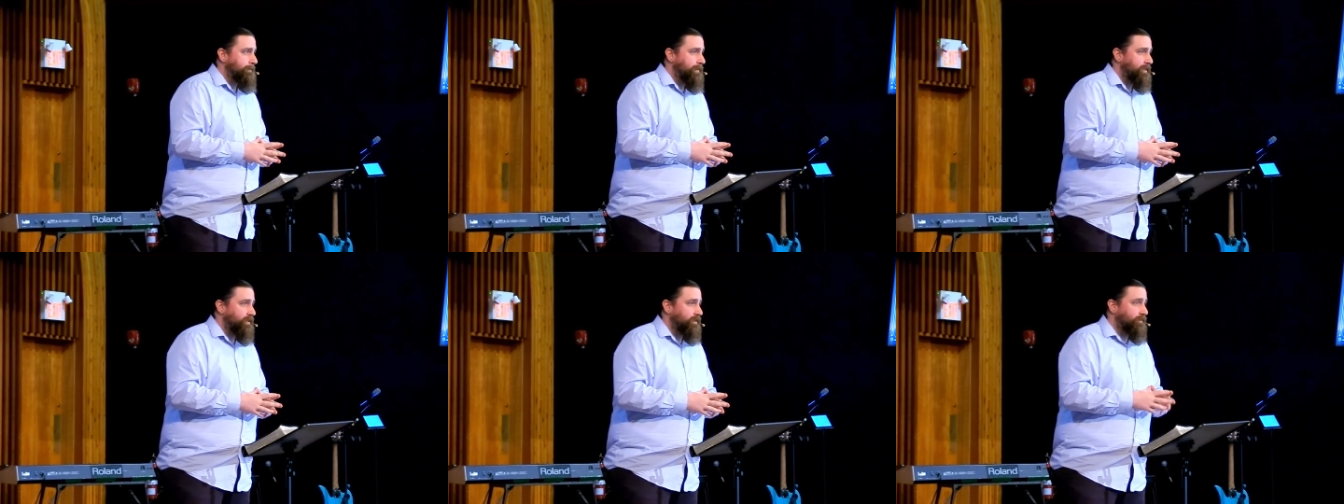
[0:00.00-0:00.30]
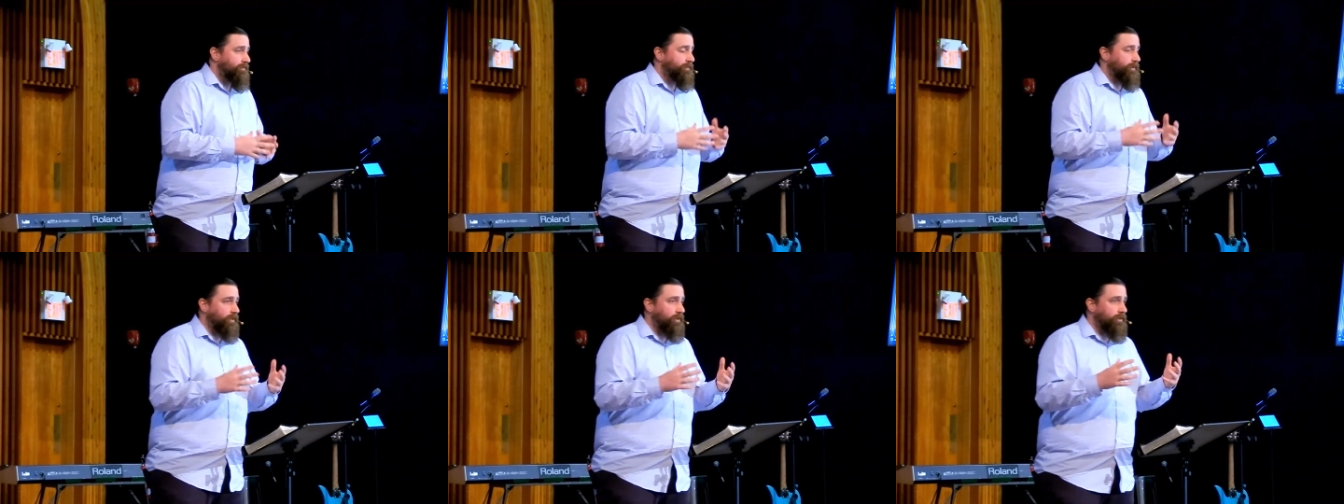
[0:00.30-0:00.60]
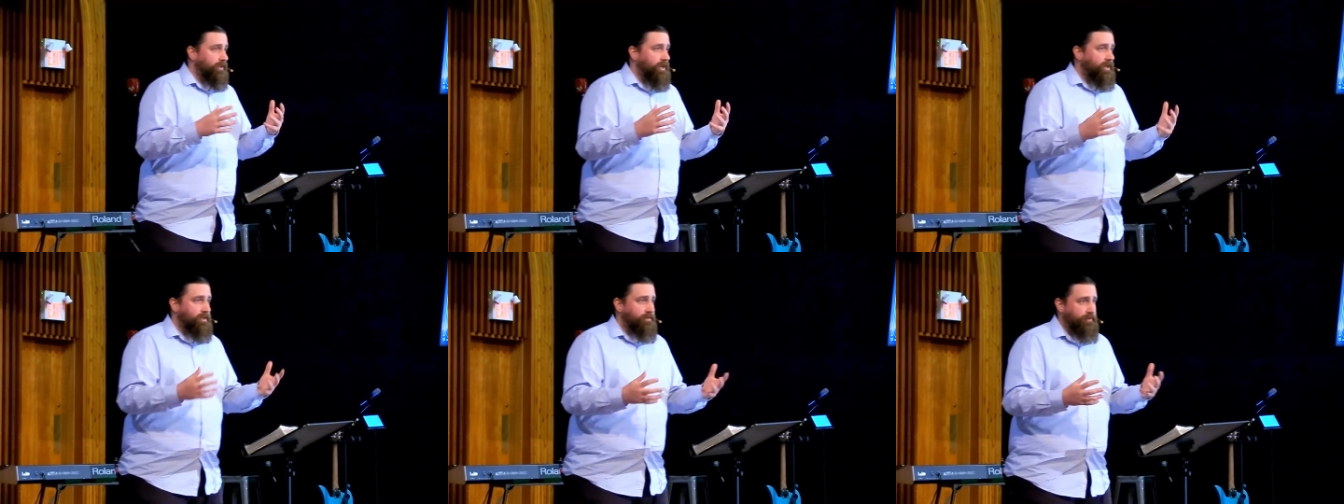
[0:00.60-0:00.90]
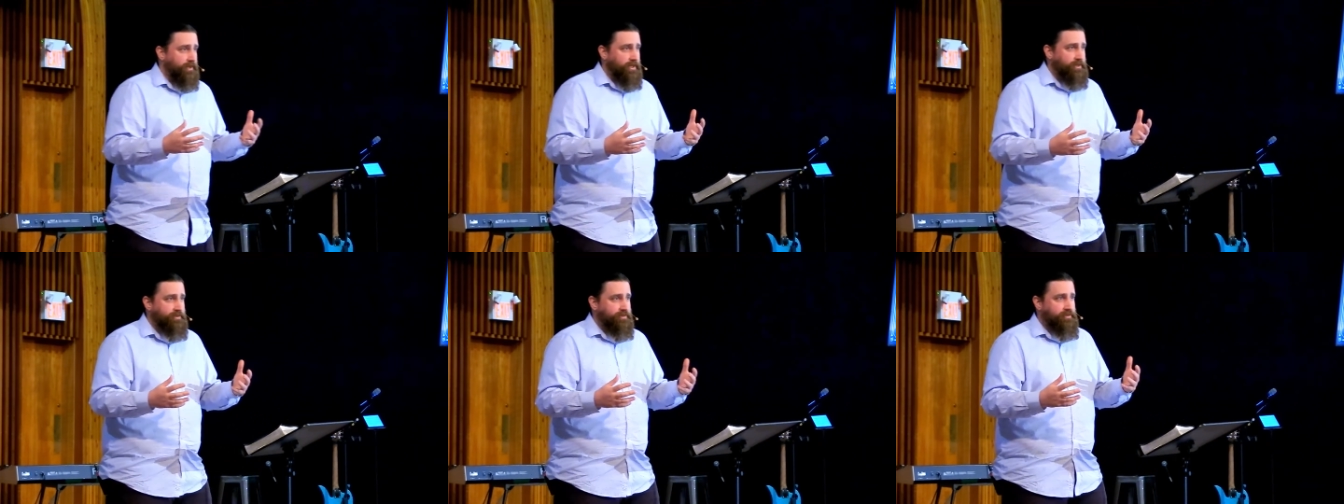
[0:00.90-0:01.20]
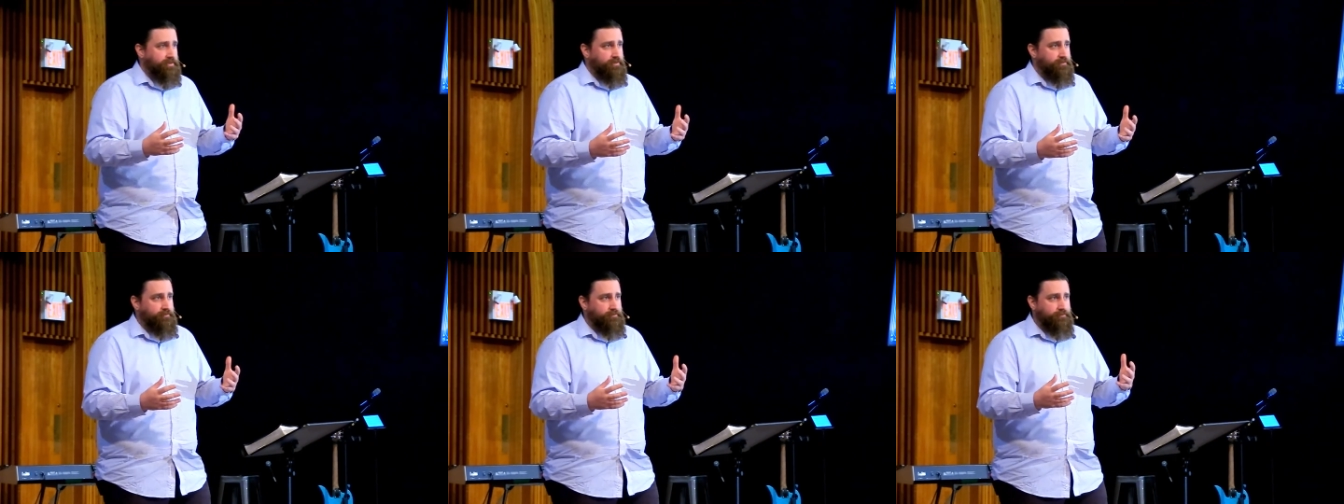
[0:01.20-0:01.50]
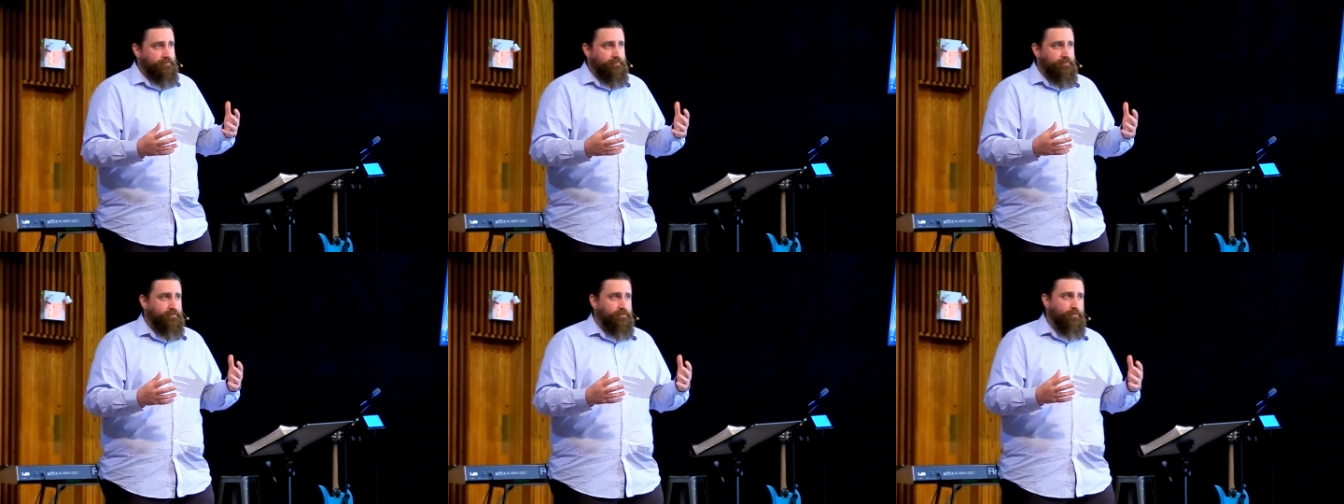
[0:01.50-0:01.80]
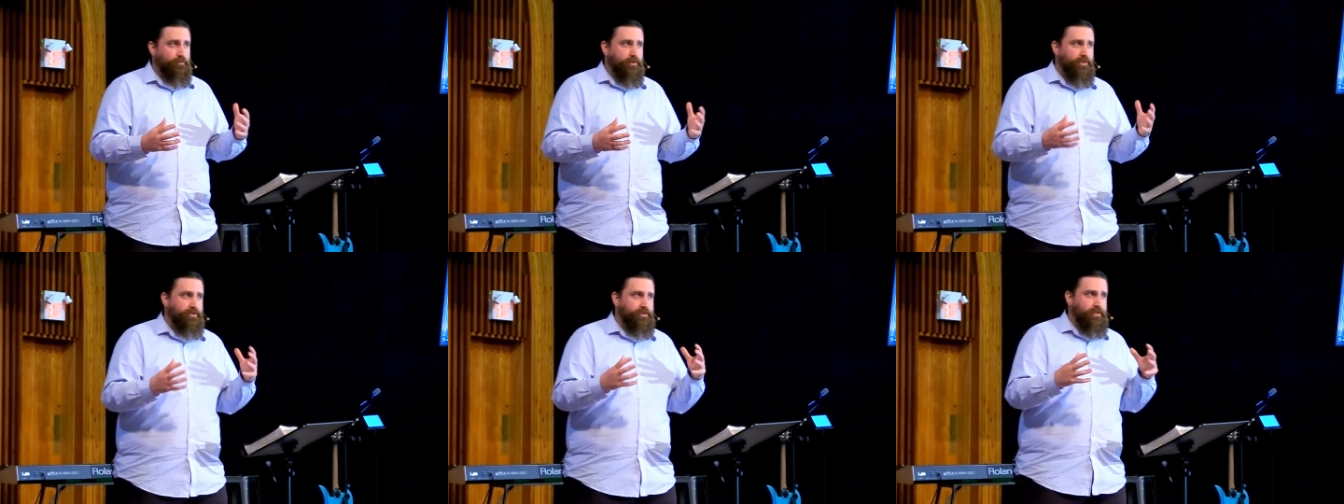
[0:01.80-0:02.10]
For a lot of us,
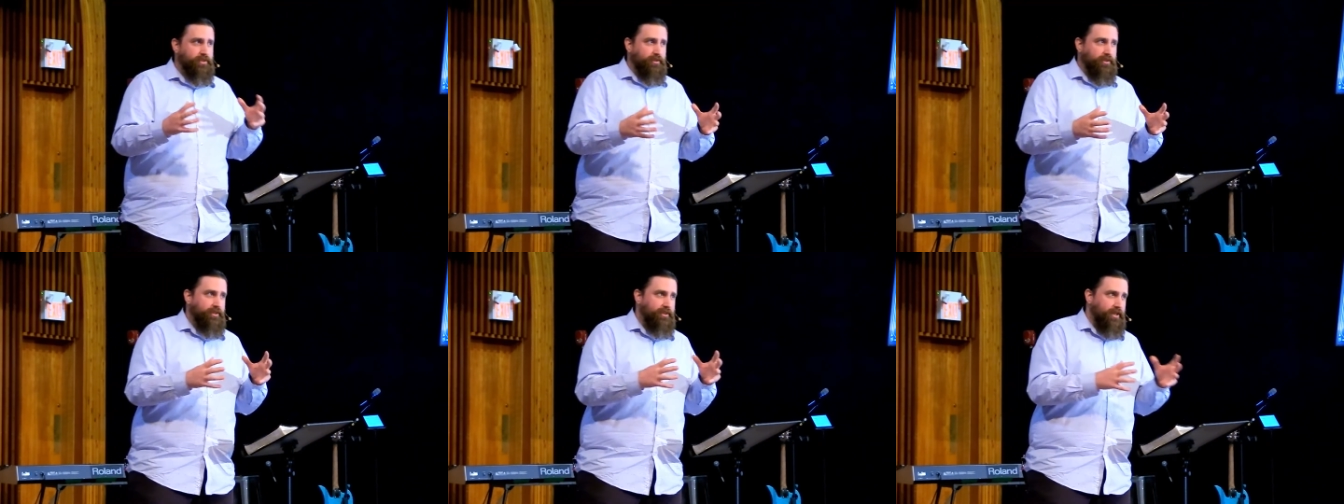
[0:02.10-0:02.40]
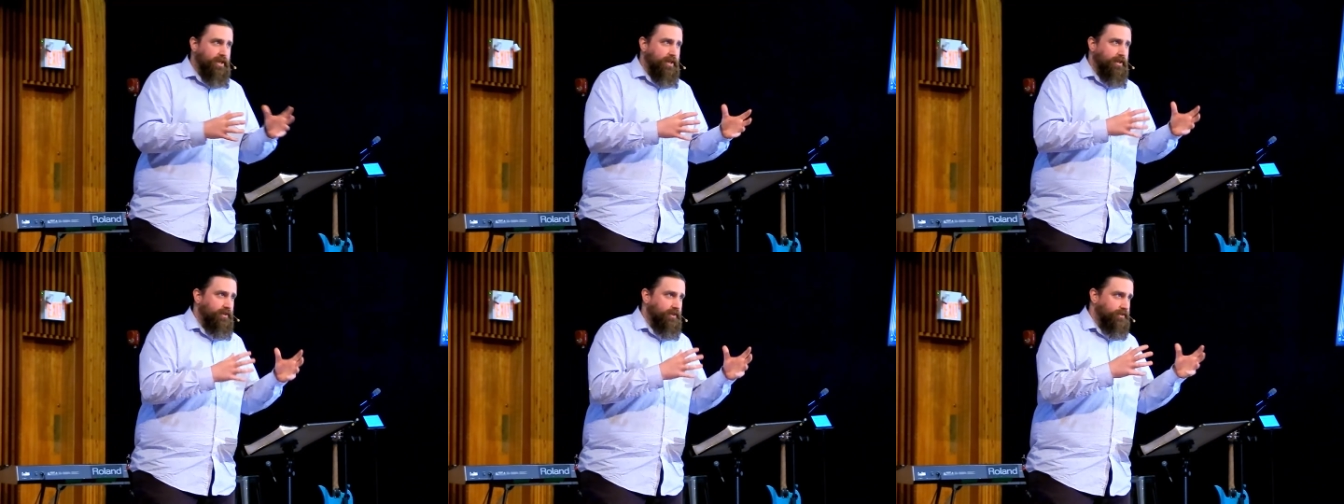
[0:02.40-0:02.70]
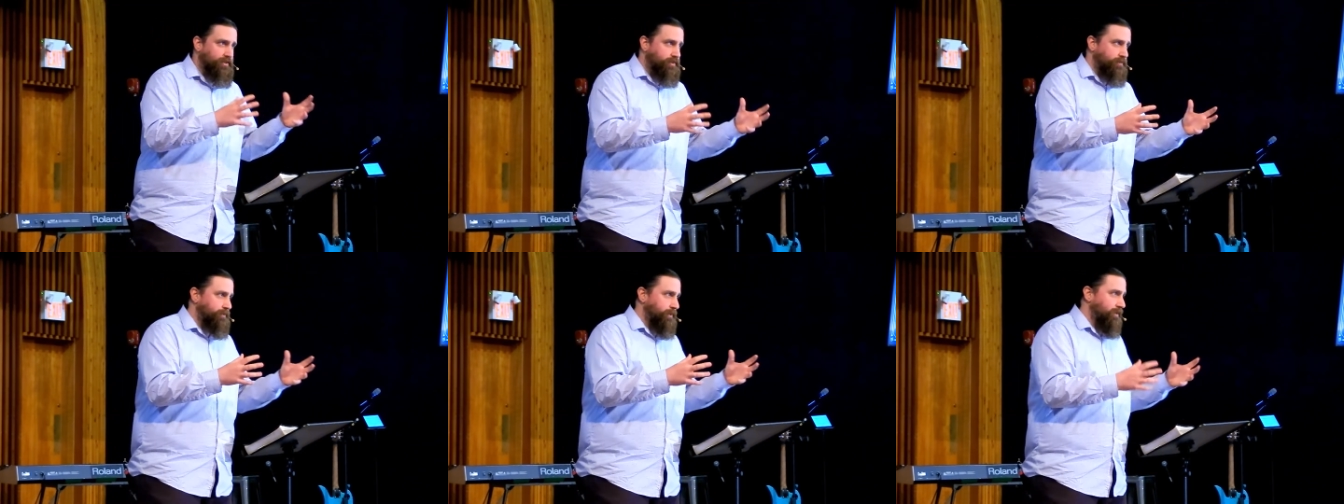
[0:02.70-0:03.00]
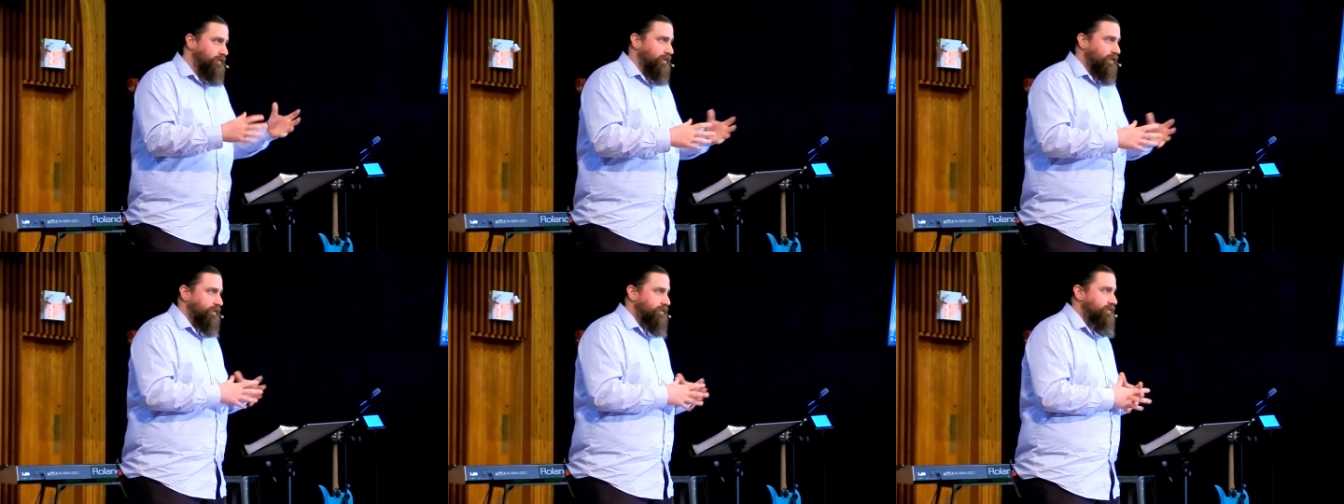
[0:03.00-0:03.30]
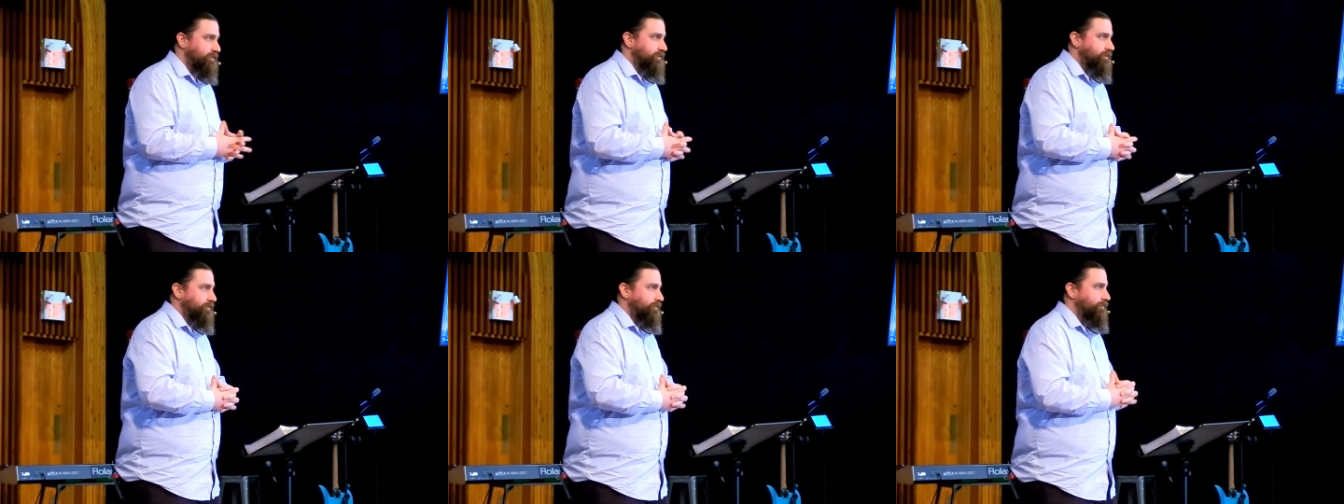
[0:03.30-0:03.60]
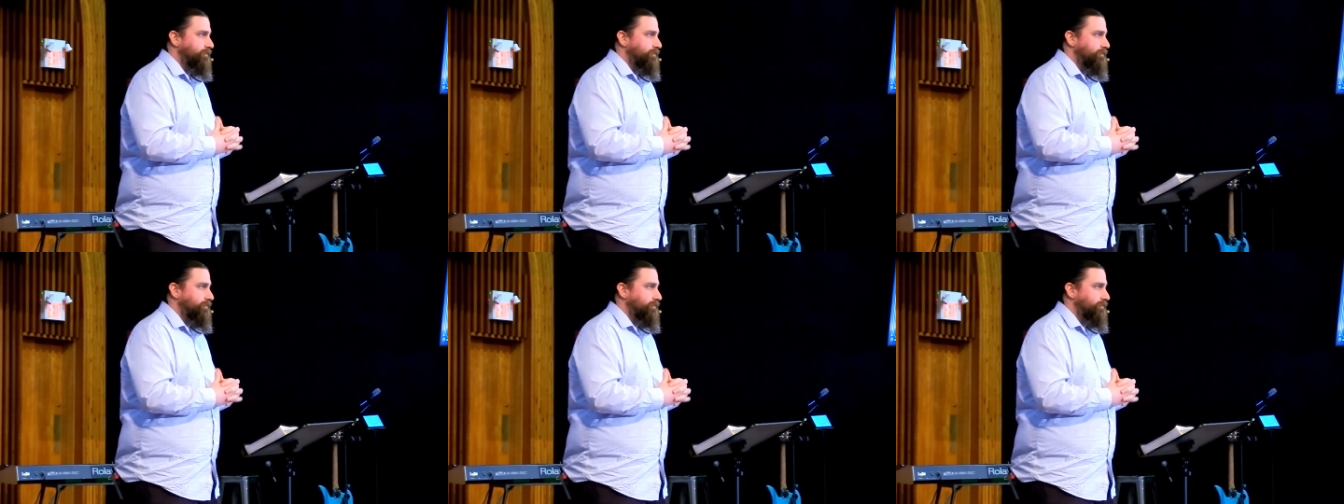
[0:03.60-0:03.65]
we're still in that experience